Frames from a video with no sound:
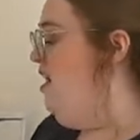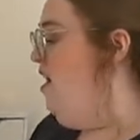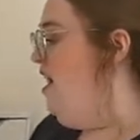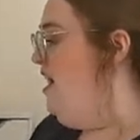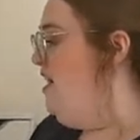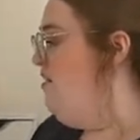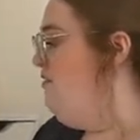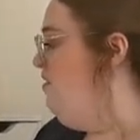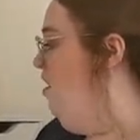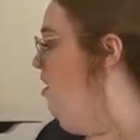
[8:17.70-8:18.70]
I
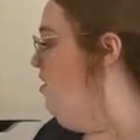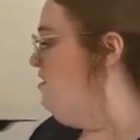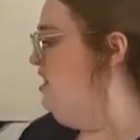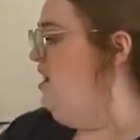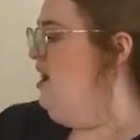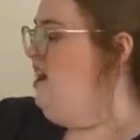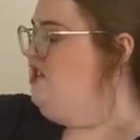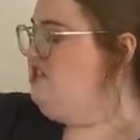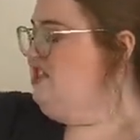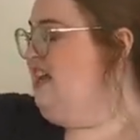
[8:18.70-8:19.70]
have got
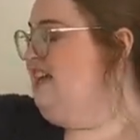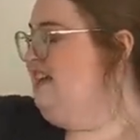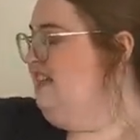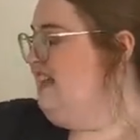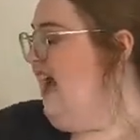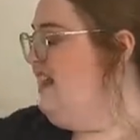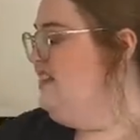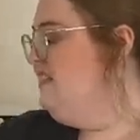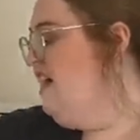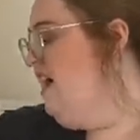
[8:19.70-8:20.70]
just like a little
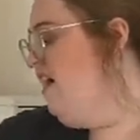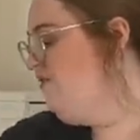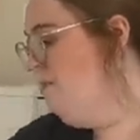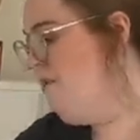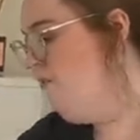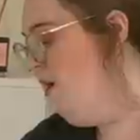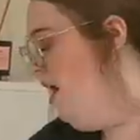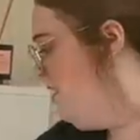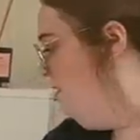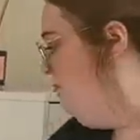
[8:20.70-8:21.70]
calendar, I've got my
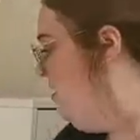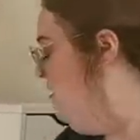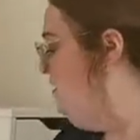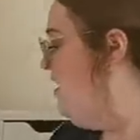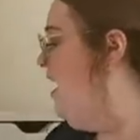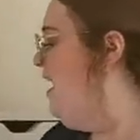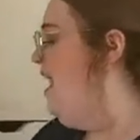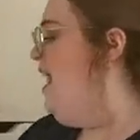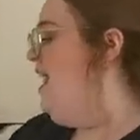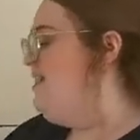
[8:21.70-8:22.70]
work computer,
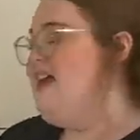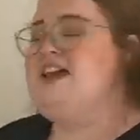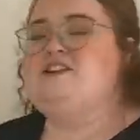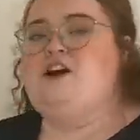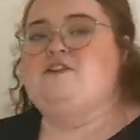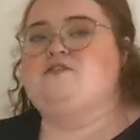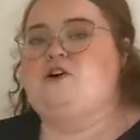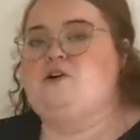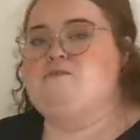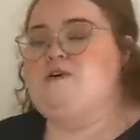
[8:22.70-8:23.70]
then I've
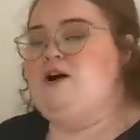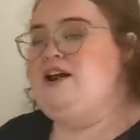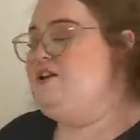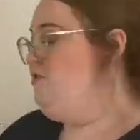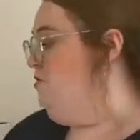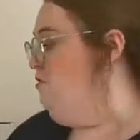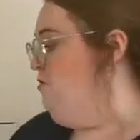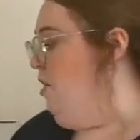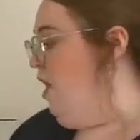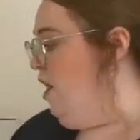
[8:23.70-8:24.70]
got my
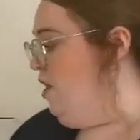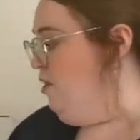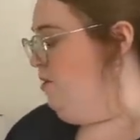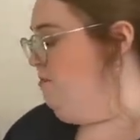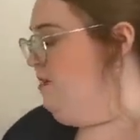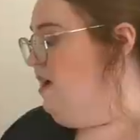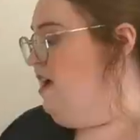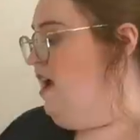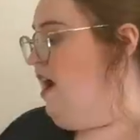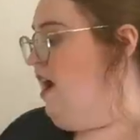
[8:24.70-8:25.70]
Google Home,
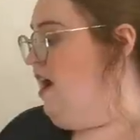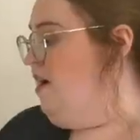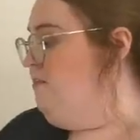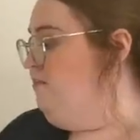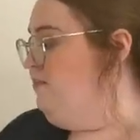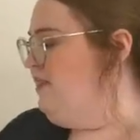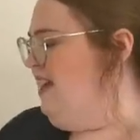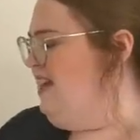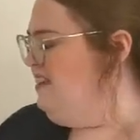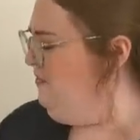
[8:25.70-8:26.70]
I don't know
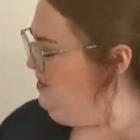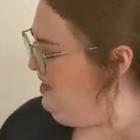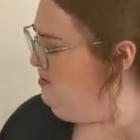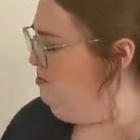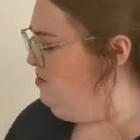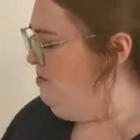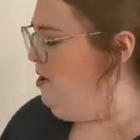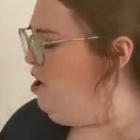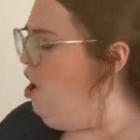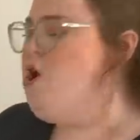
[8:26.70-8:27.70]
what they call them,
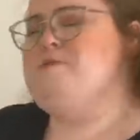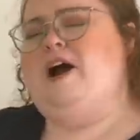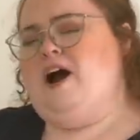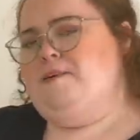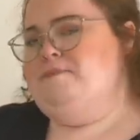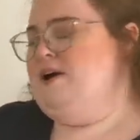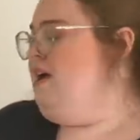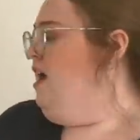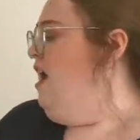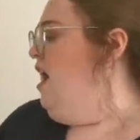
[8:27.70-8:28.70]
a Home Hub.
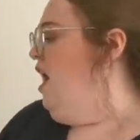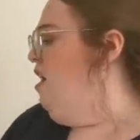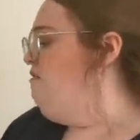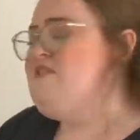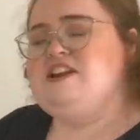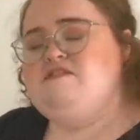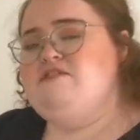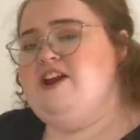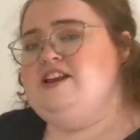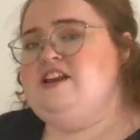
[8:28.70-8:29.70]
I really,
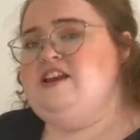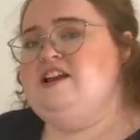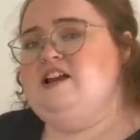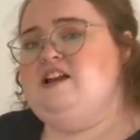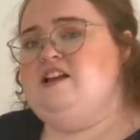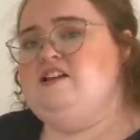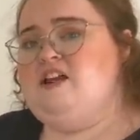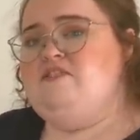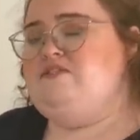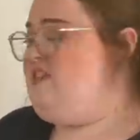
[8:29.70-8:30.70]
really
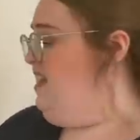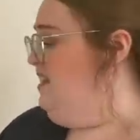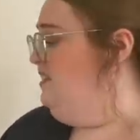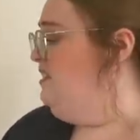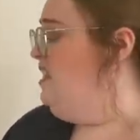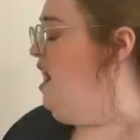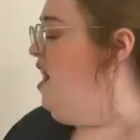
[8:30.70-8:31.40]
love these.